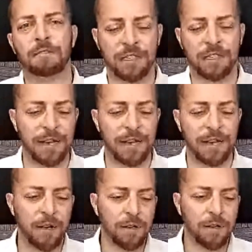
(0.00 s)
of the
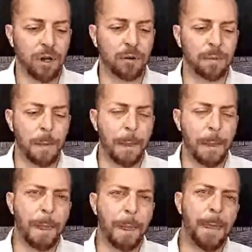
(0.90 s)
state. So
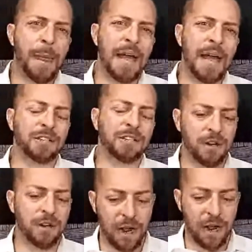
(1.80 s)
I
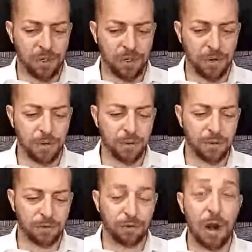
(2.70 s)
turn now
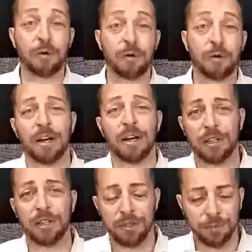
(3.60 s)
to Frederick
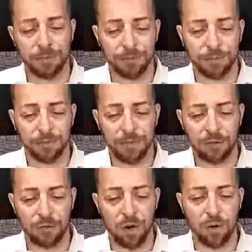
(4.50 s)
Douglass
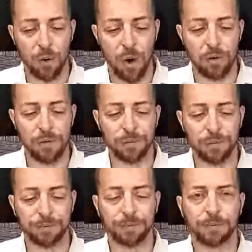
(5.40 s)
for a quote